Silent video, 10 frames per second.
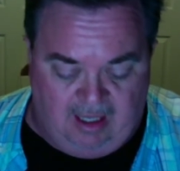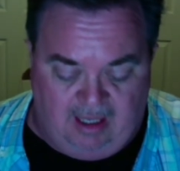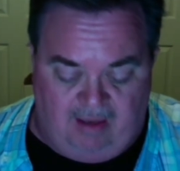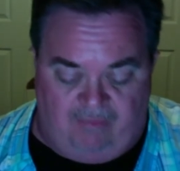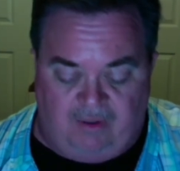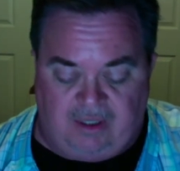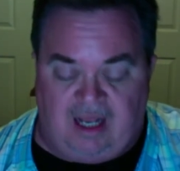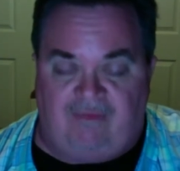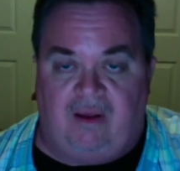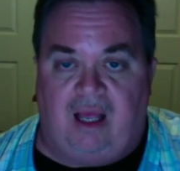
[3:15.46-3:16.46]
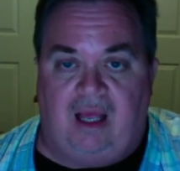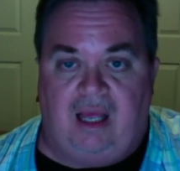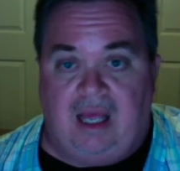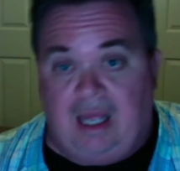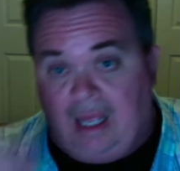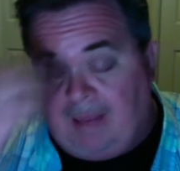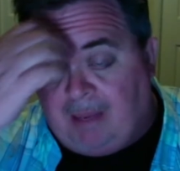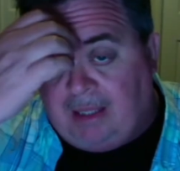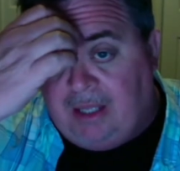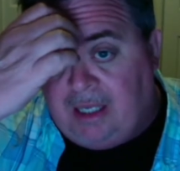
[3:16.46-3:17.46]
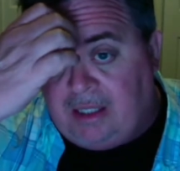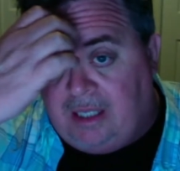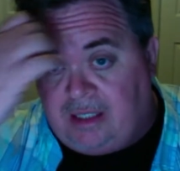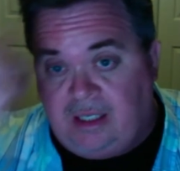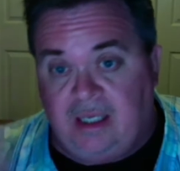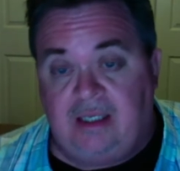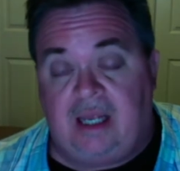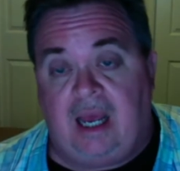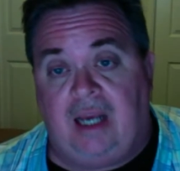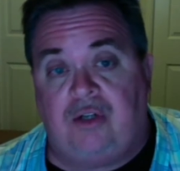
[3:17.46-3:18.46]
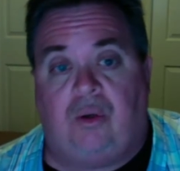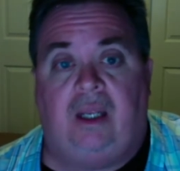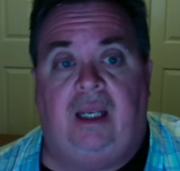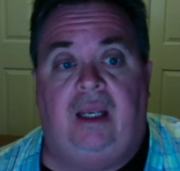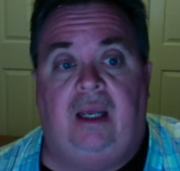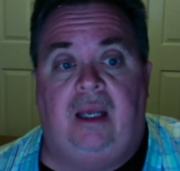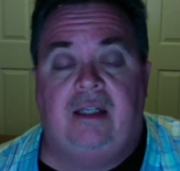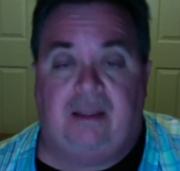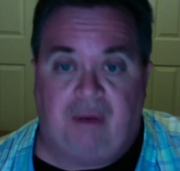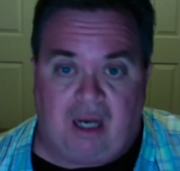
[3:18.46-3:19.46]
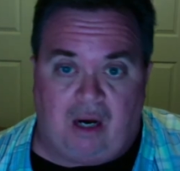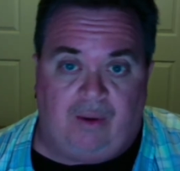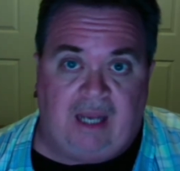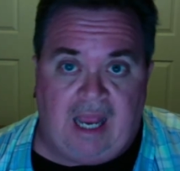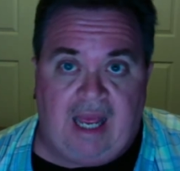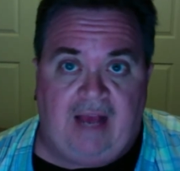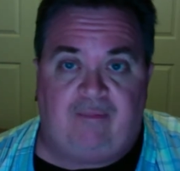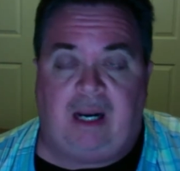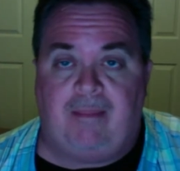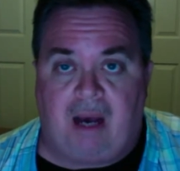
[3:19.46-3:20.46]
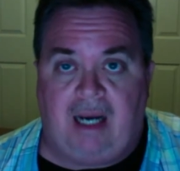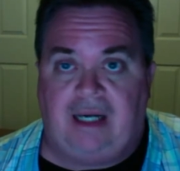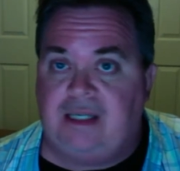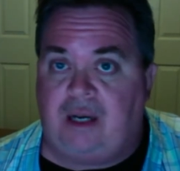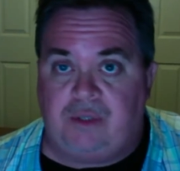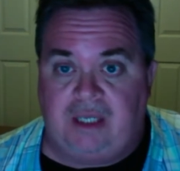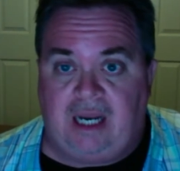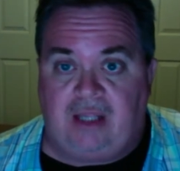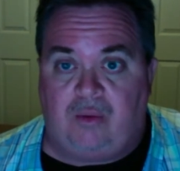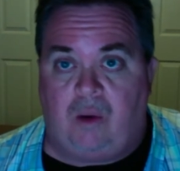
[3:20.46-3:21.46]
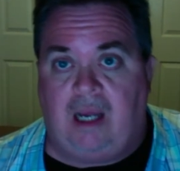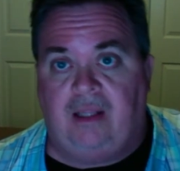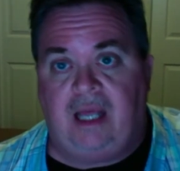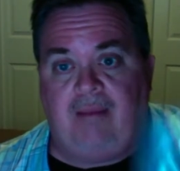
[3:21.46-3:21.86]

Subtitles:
First off, I bought this. This is actually something I already have, but I bought it because I don't see it out in the wild that